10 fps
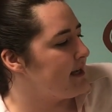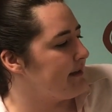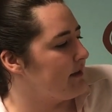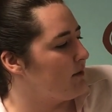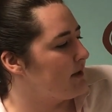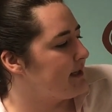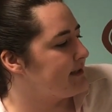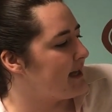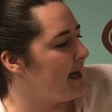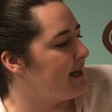He lowered
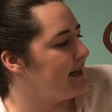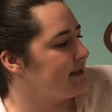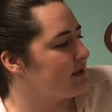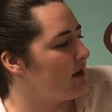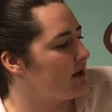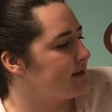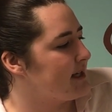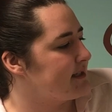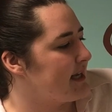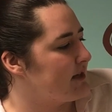his head and his heart
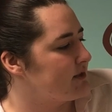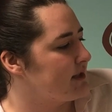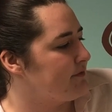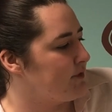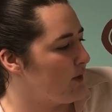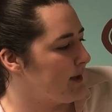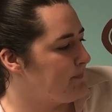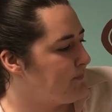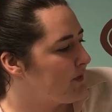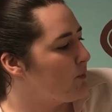sank down to the floor.
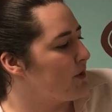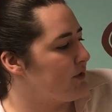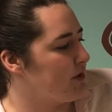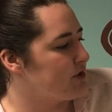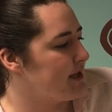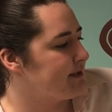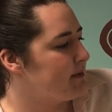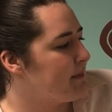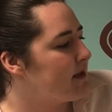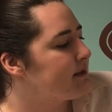With no chance
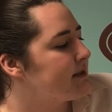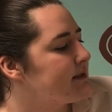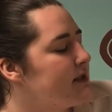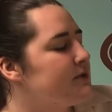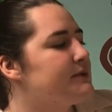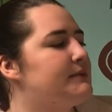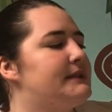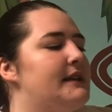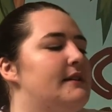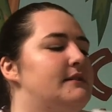to build, his interest
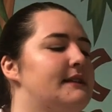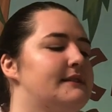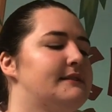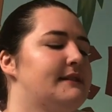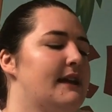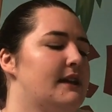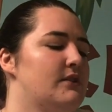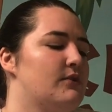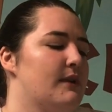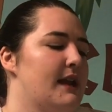was killed and
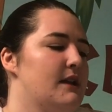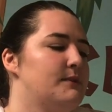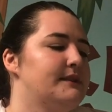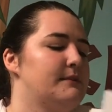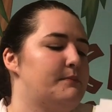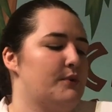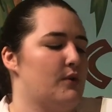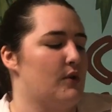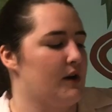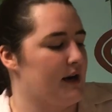2nd grade was a
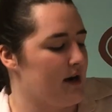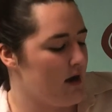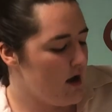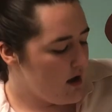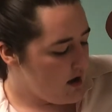bore.